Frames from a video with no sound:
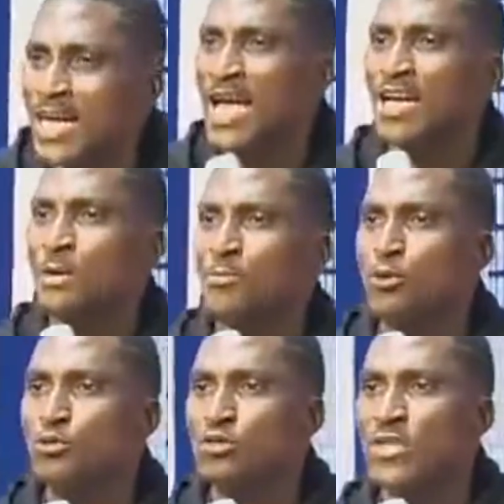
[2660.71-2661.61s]
like a
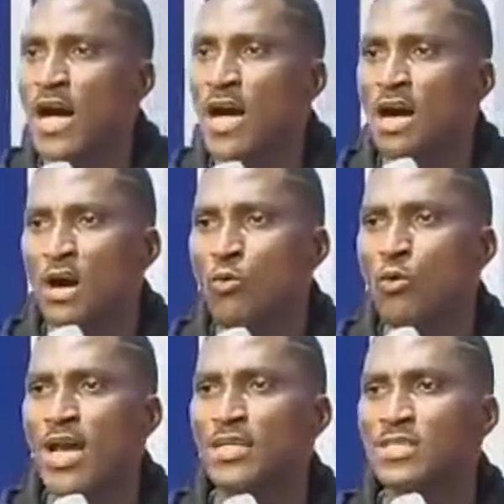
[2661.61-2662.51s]
producer.
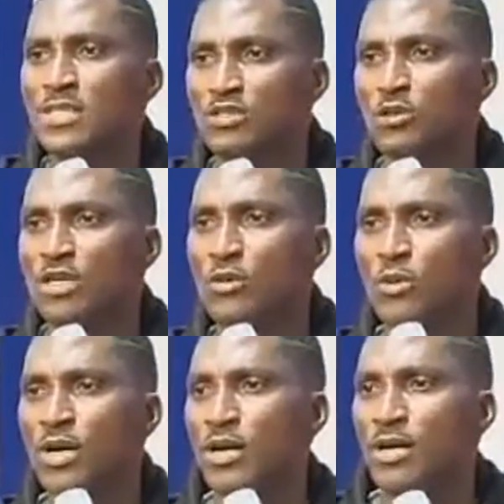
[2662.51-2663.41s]
Wealth is on the way.